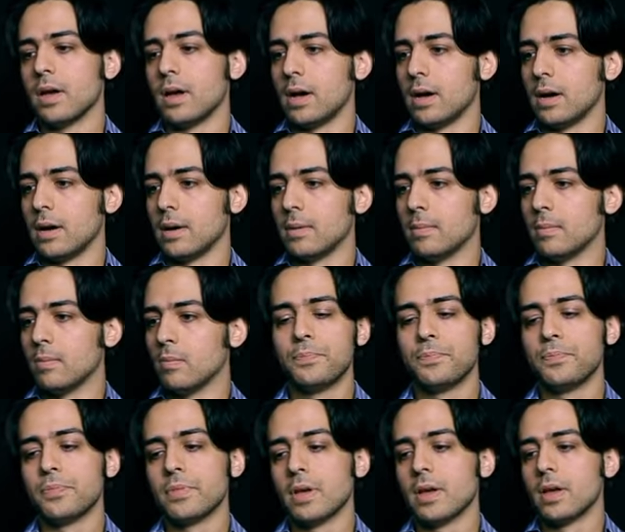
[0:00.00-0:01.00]
Um,
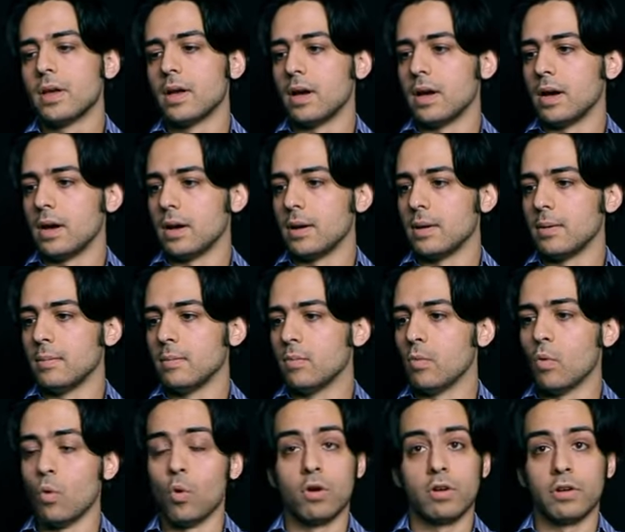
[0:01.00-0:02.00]

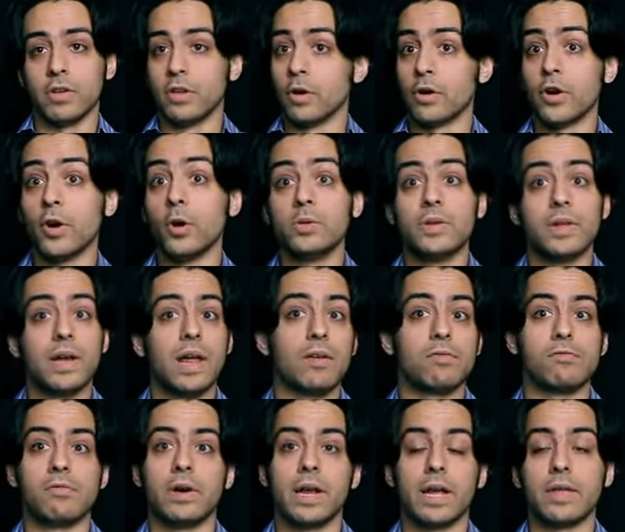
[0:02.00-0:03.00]
um, or, you know, code that I
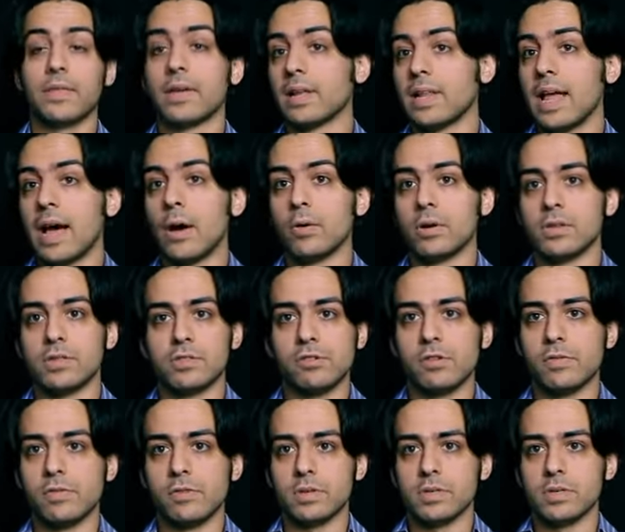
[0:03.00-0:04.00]
have running in the cloud on
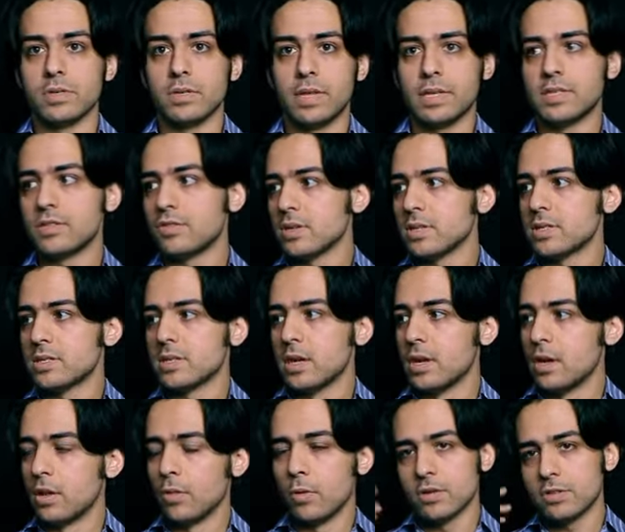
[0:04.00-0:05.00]
servers. That's just,
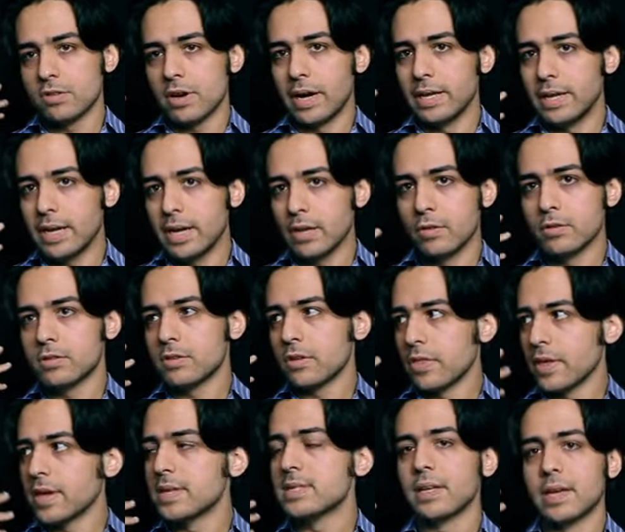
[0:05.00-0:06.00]
those are ideas, those are
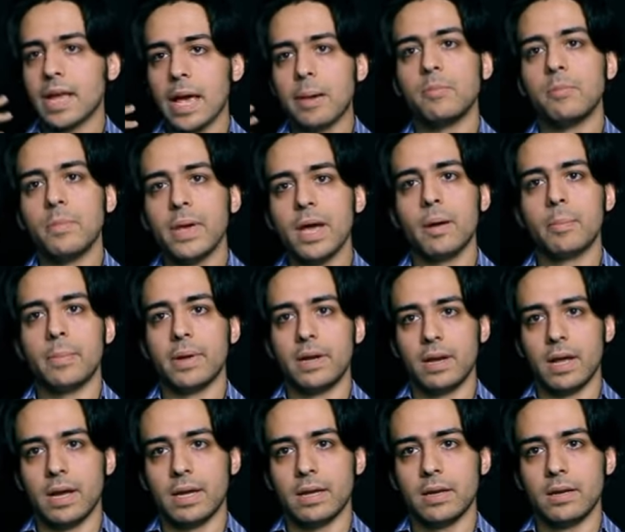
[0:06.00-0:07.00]
things that kept me up at
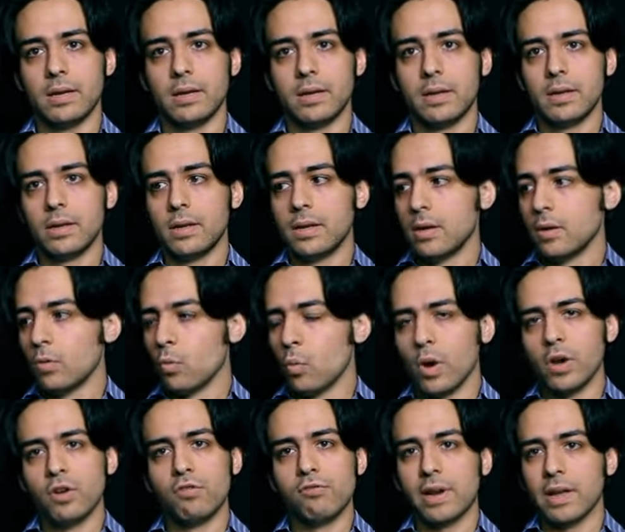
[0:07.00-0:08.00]
night,
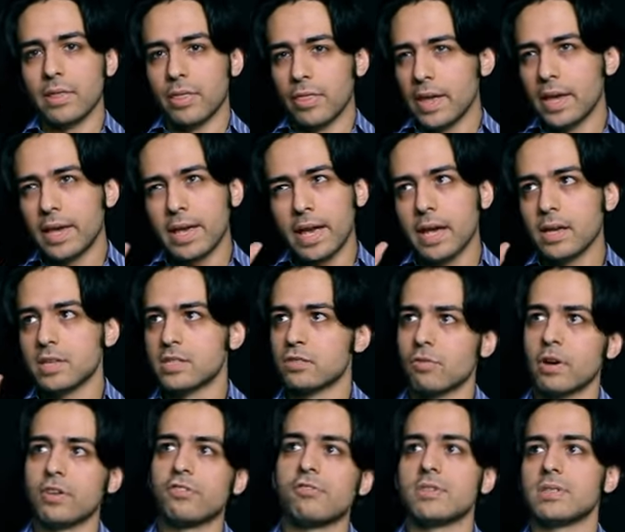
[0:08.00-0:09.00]
wondering, thinking,
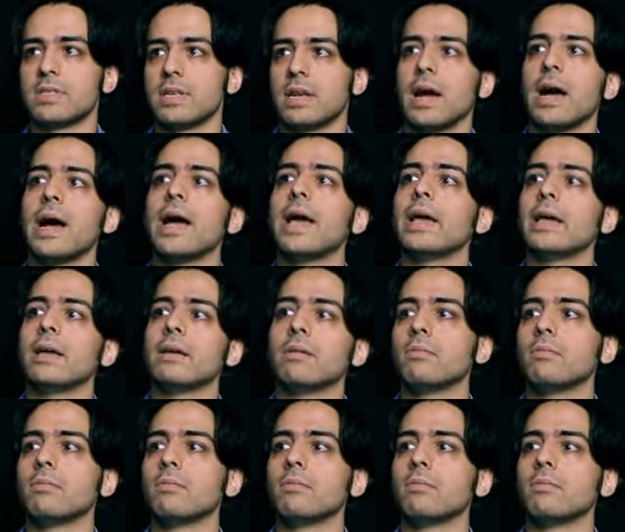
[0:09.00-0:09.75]
structures that I